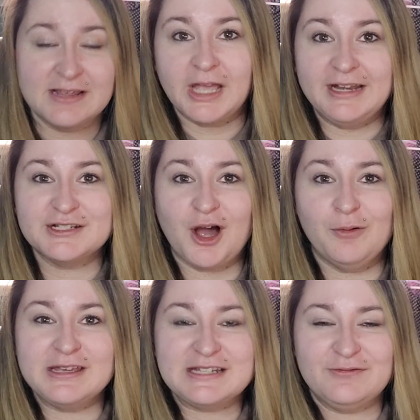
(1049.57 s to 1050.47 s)
And as
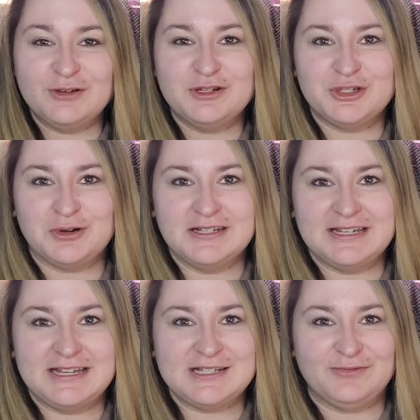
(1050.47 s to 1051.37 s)
always, if you enjoyed
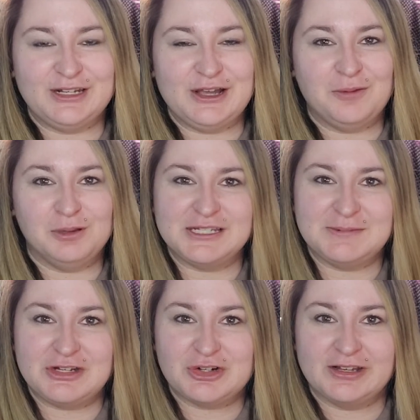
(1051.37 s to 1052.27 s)
today's video, please
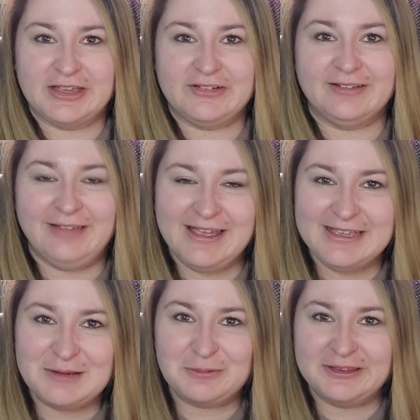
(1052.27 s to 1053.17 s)
make sure to give it a like.
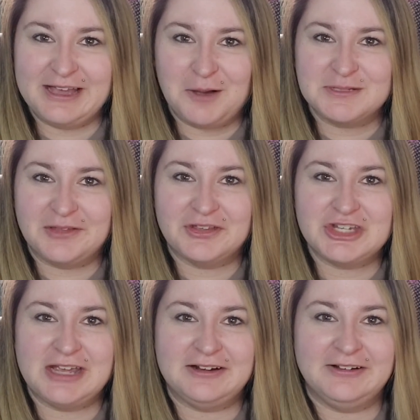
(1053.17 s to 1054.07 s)
It really helps out the
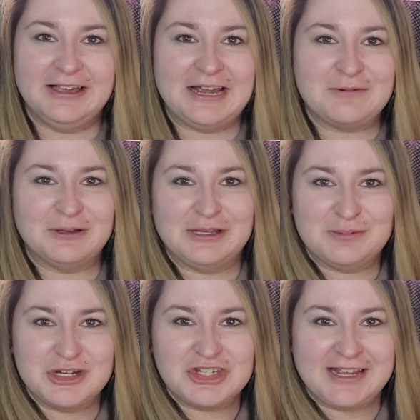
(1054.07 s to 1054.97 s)
channel and I really
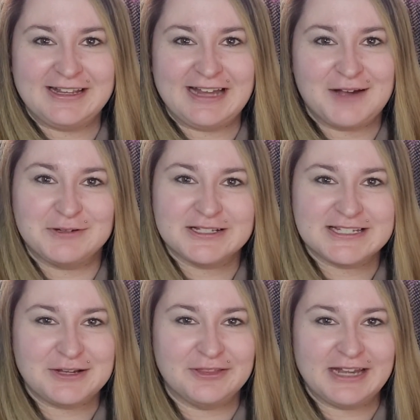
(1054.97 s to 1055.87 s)
appreciate it. I will see
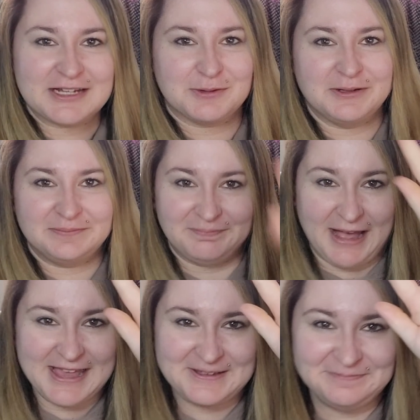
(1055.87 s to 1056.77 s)
you on the next one.
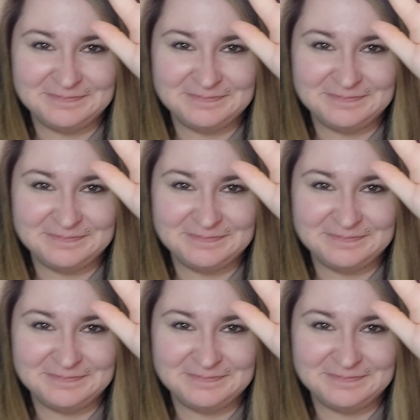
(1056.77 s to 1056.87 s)
Bye.